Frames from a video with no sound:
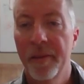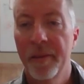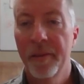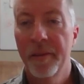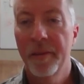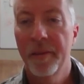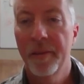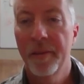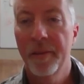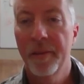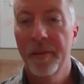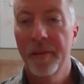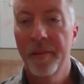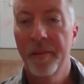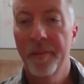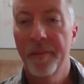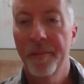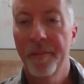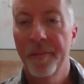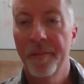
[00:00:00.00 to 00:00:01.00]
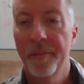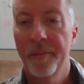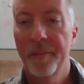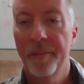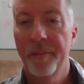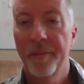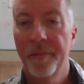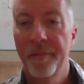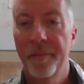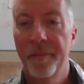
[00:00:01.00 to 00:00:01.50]

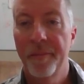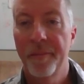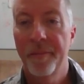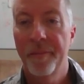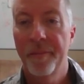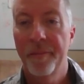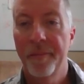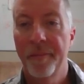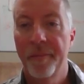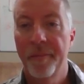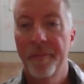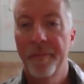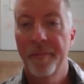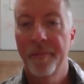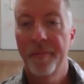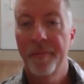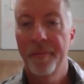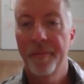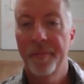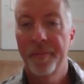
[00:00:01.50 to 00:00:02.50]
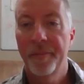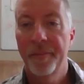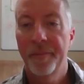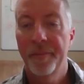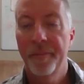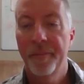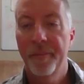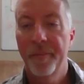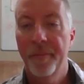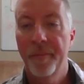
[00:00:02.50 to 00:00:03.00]

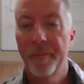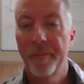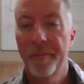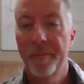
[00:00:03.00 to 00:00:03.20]
No words are spoken by the person on screen.